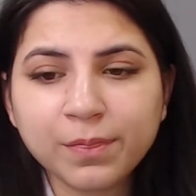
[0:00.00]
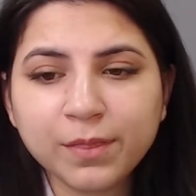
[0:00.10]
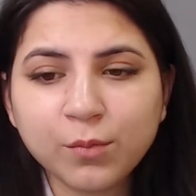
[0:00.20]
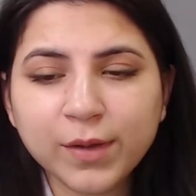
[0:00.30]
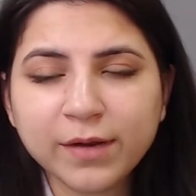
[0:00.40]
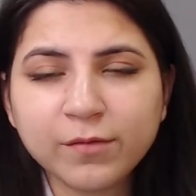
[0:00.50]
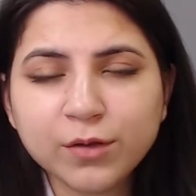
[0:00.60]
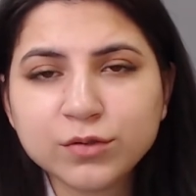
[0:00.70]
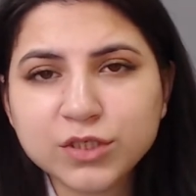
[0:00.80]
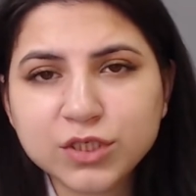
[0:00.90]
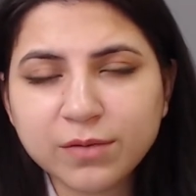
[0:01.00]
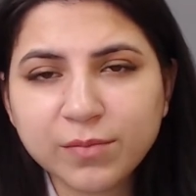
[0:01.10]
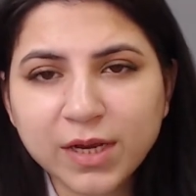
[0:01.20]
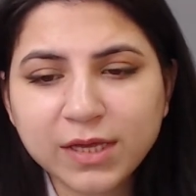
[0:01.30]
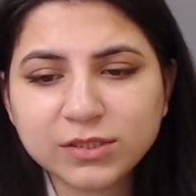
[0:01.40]
whenever you're
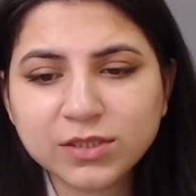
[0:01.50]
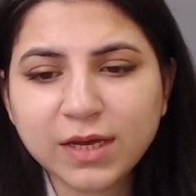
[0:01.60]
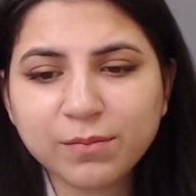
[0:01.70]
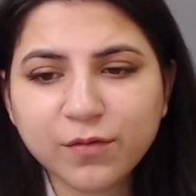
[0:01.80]
determining the type